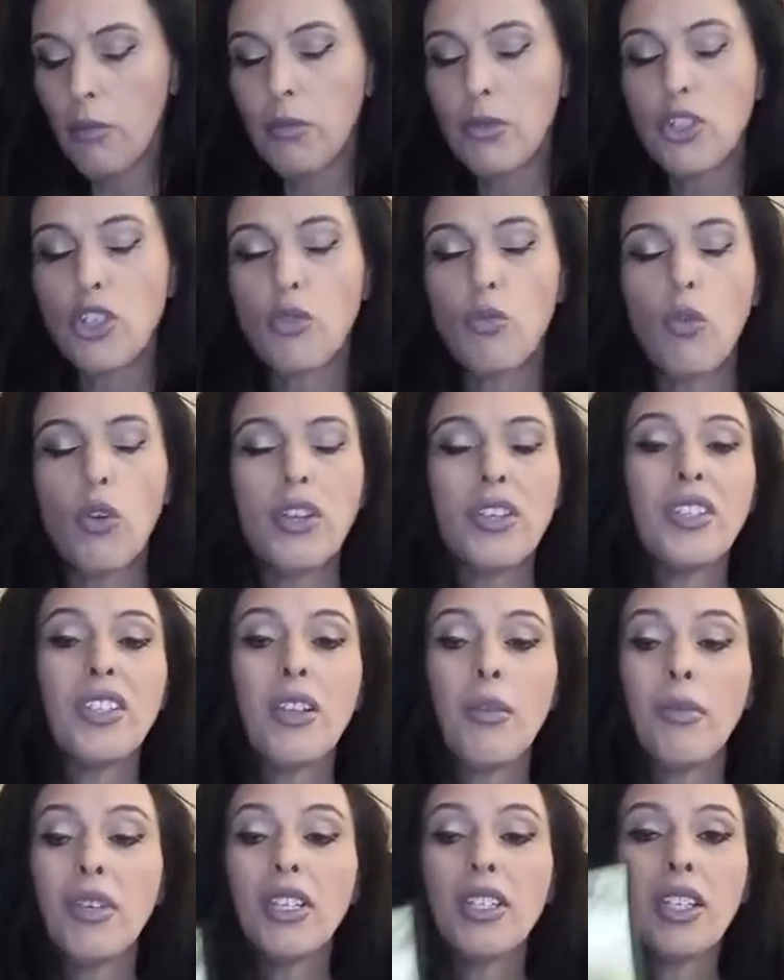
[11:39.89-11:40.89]
but you're wanting
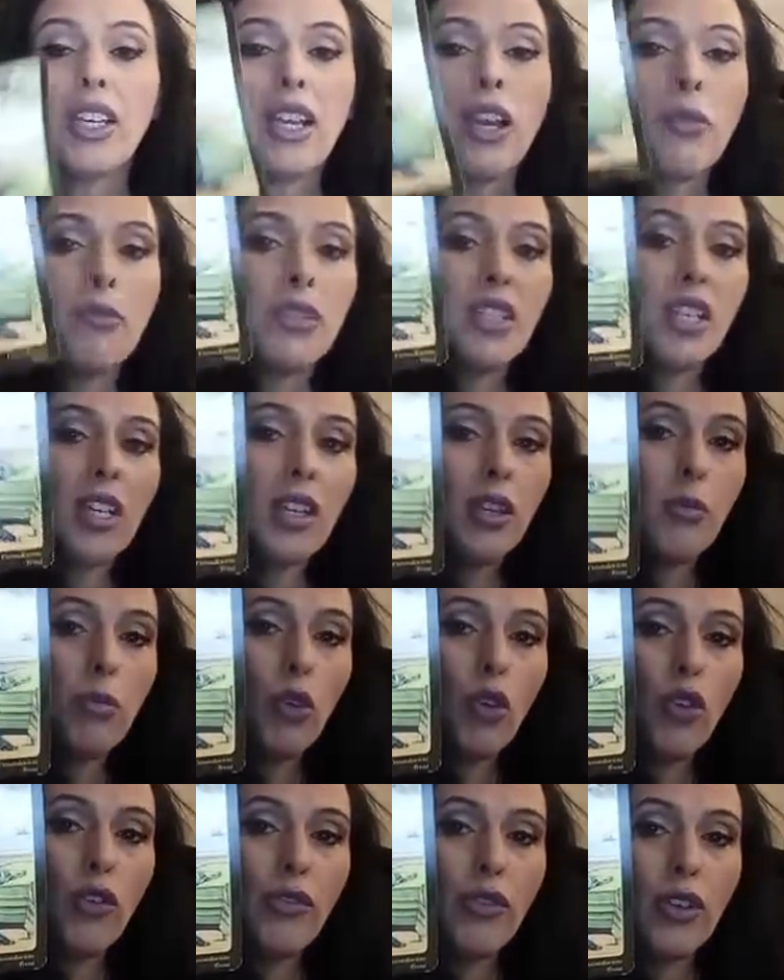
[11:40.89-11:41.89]
something to come together
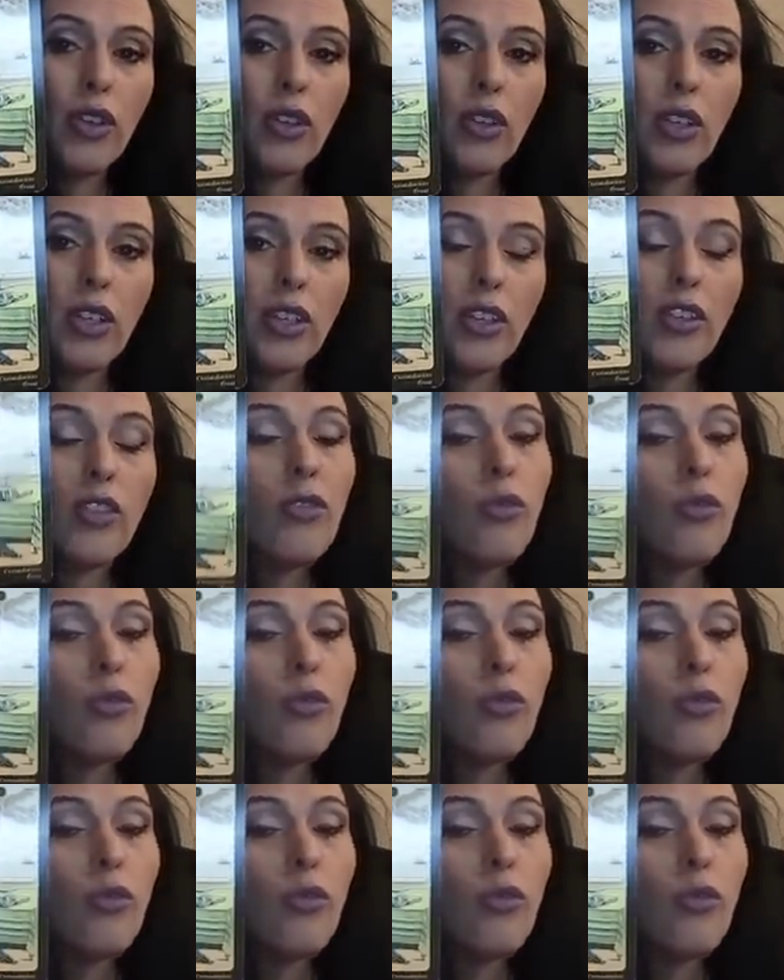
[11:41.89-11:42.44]
perfectly.